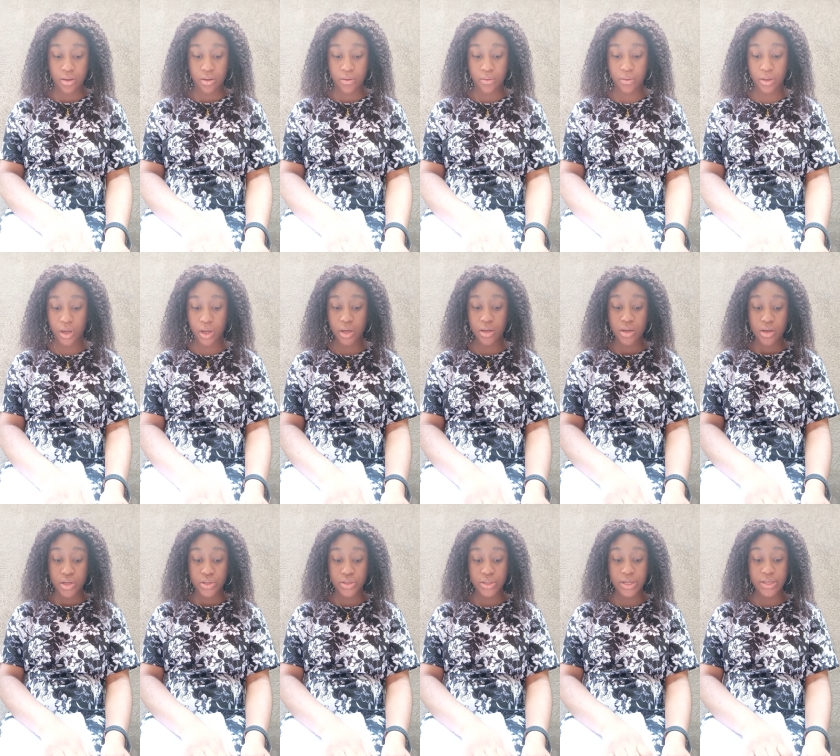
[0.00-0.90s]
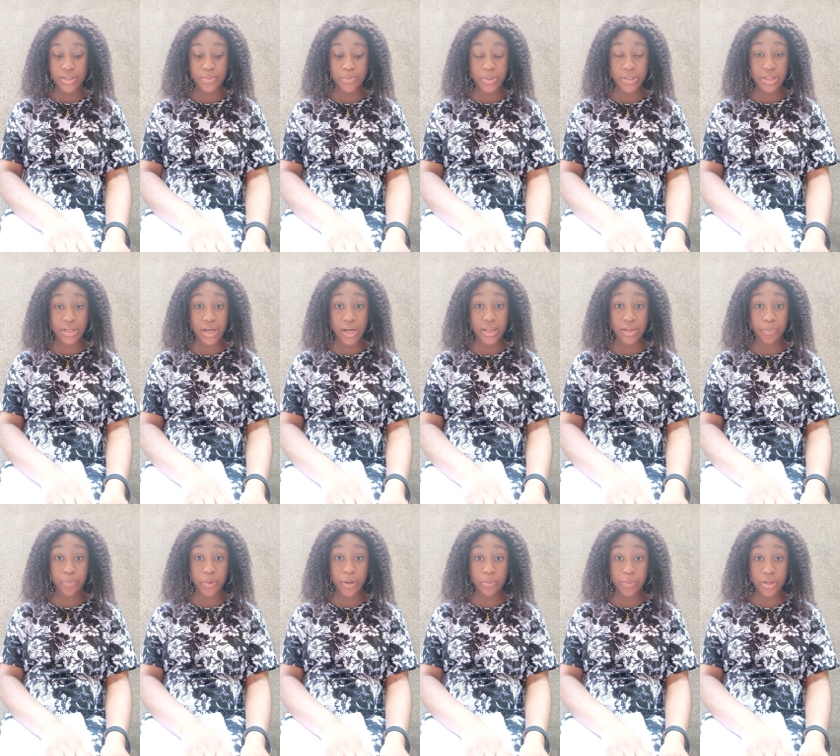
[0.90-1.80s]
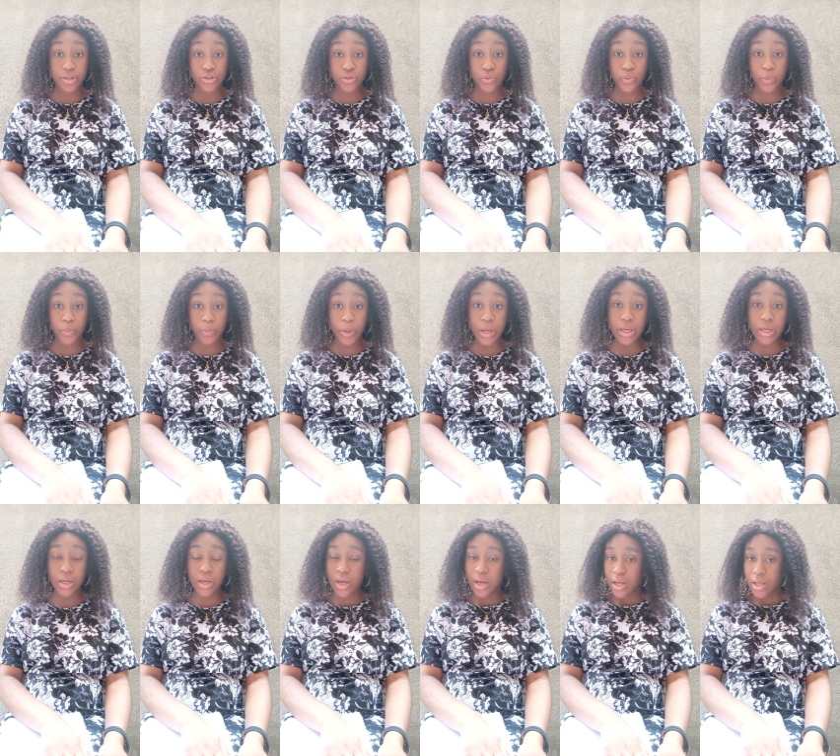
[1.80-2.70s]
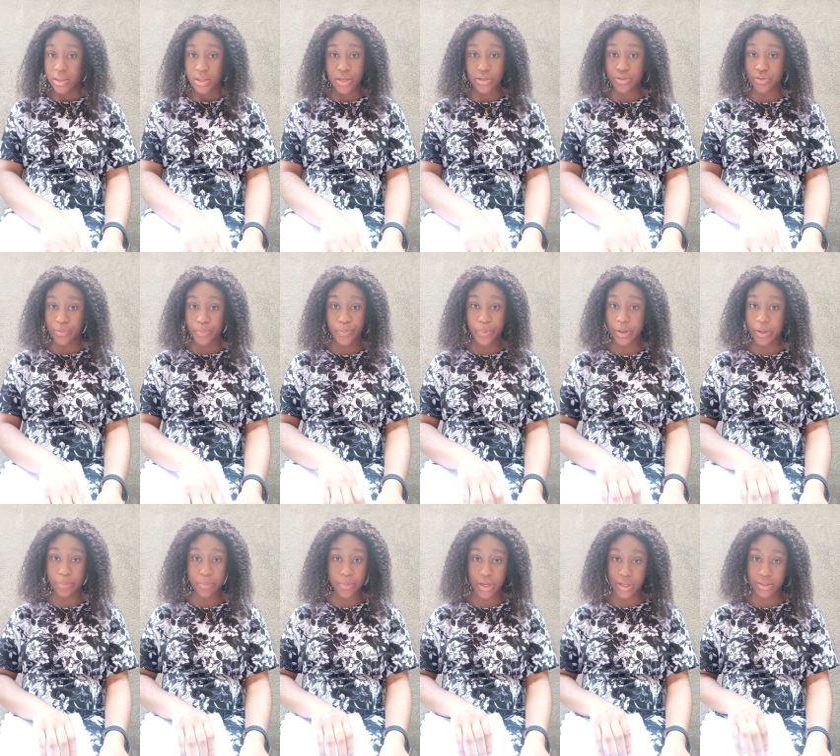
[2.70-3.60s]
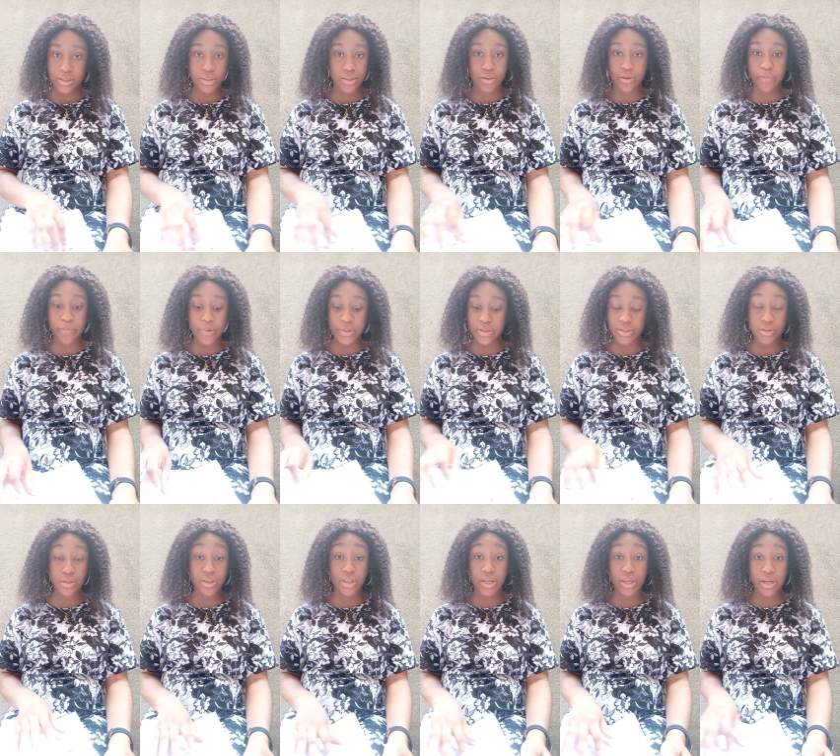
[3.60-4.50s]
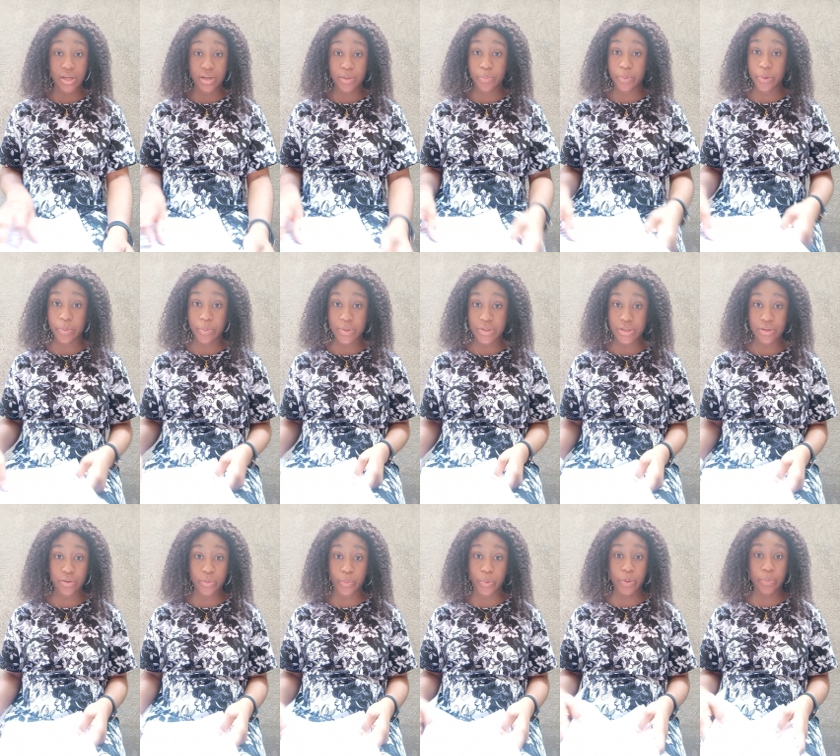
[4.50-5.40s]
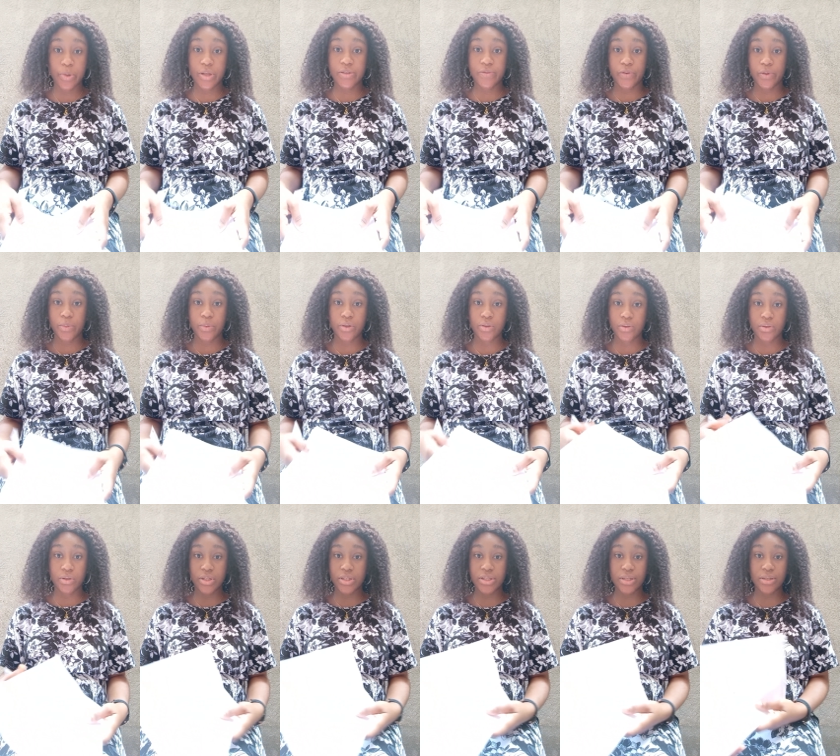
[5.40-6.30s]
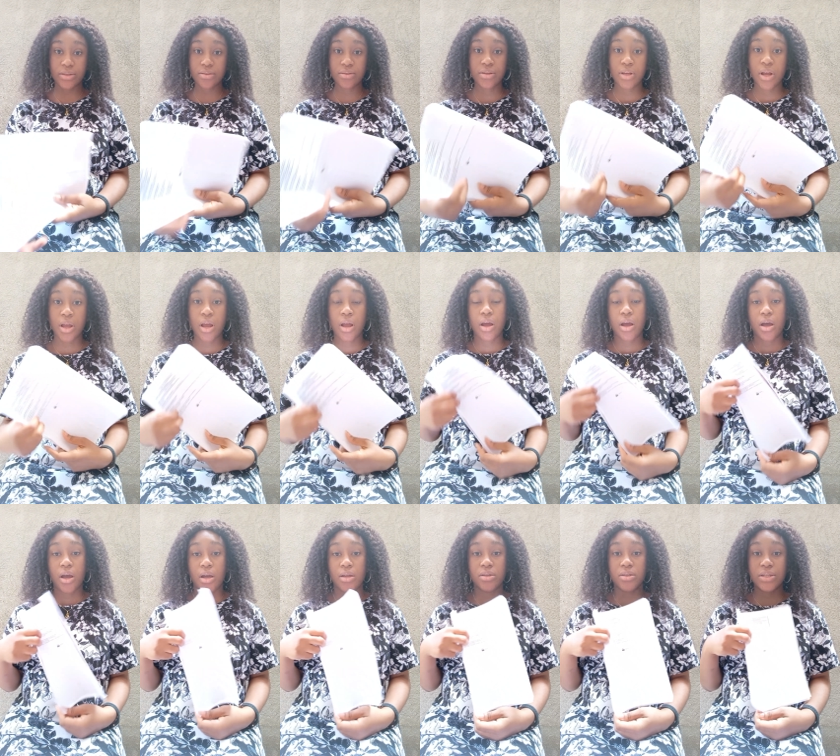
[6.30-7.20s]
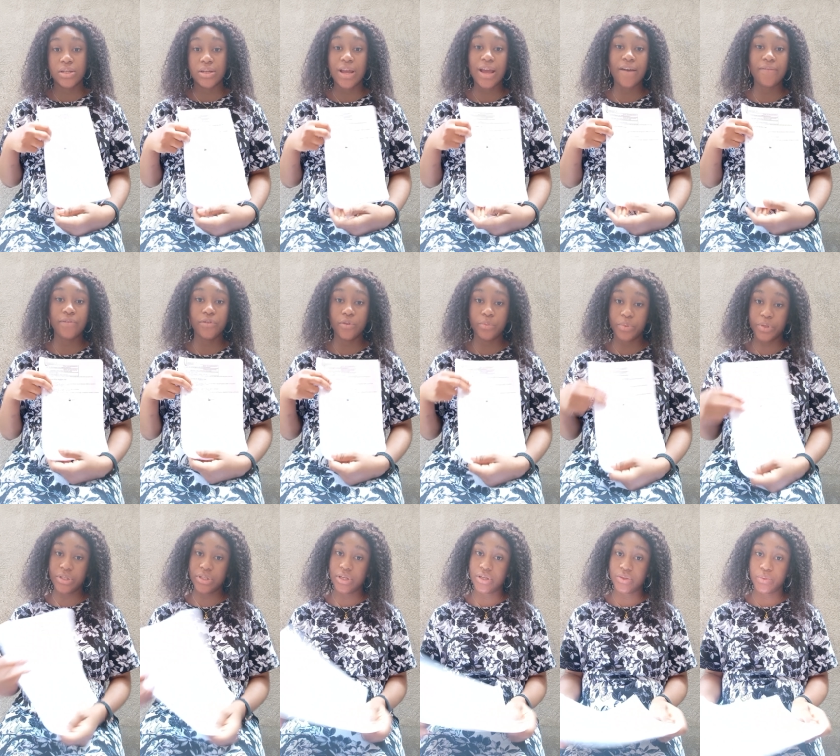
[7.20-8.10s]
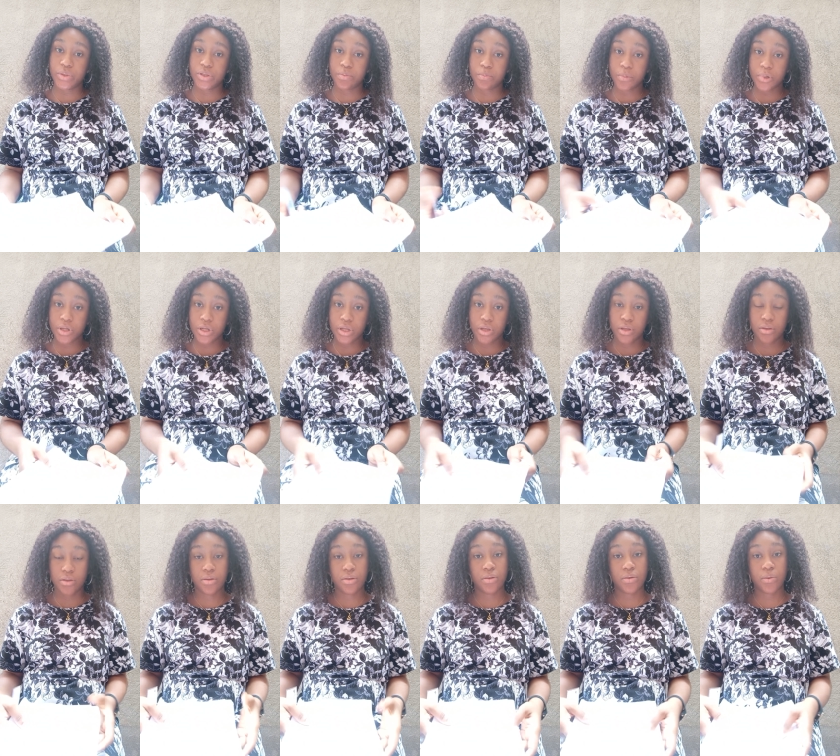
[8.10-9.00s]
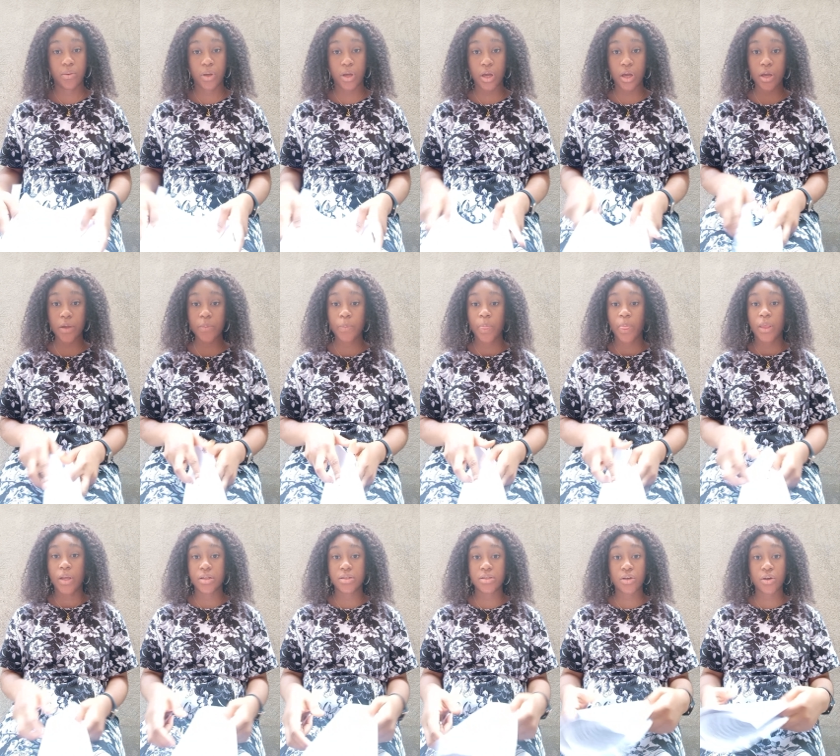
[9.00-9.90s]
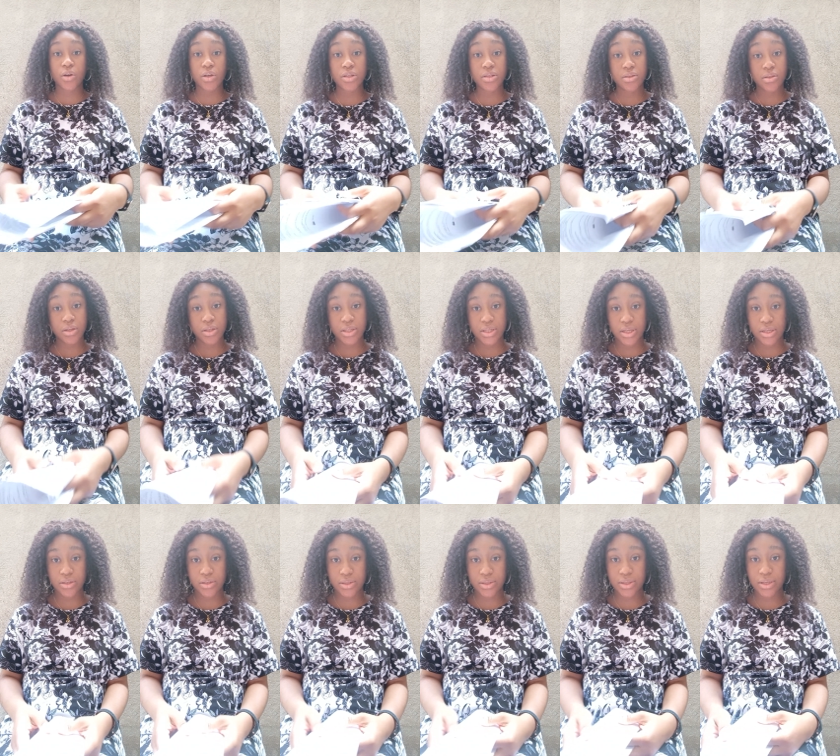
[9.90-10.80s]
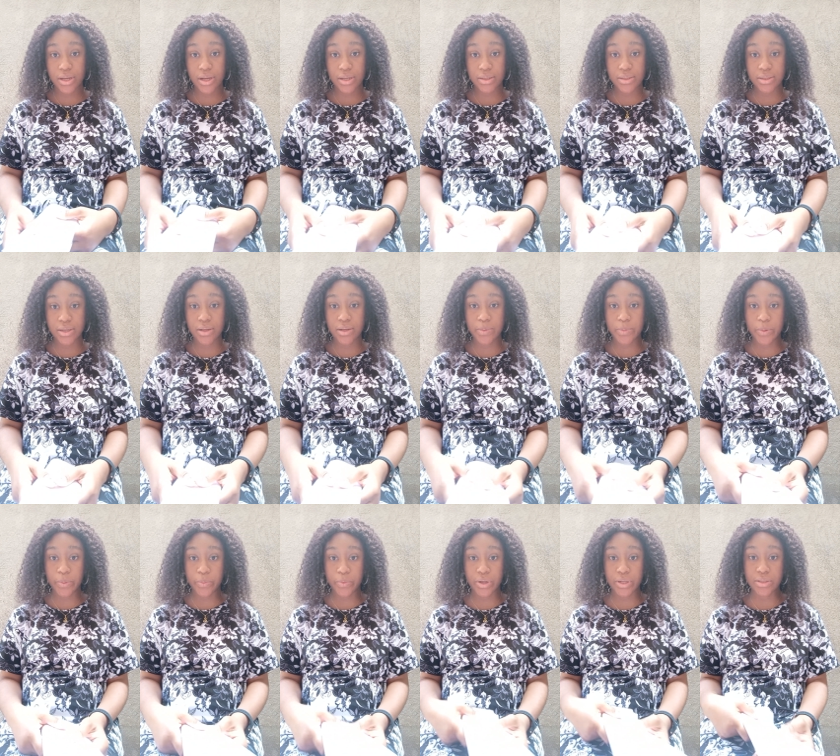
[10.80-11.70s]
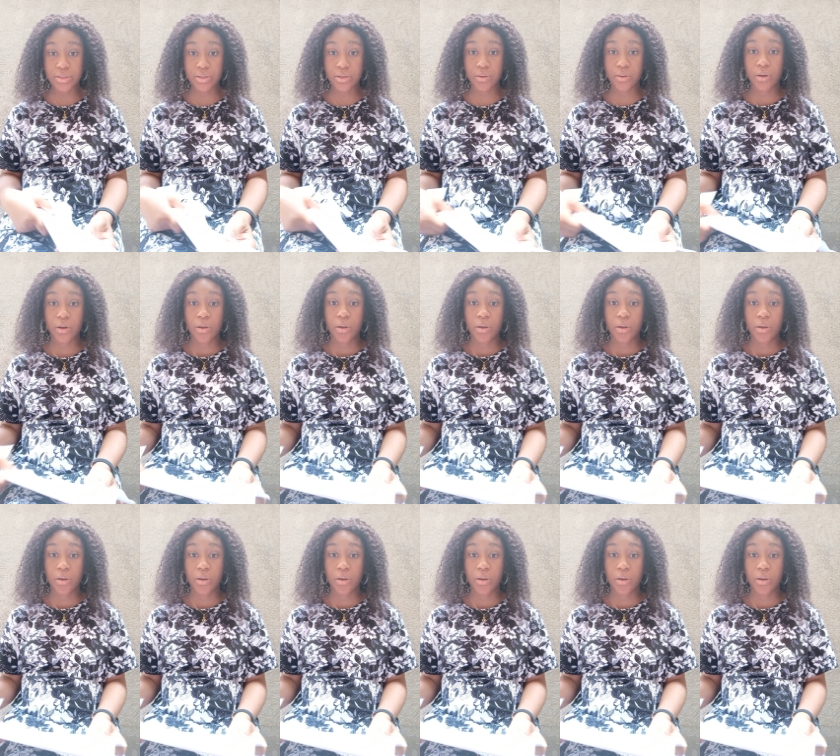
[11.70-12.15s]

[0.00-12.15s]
Okay, so that's basically the payment you make. There's no payment. The government is not taking any payment, single payment from you. Nothing. They have no business with money. Okay, it costs nothing to seek asylum in Brazil.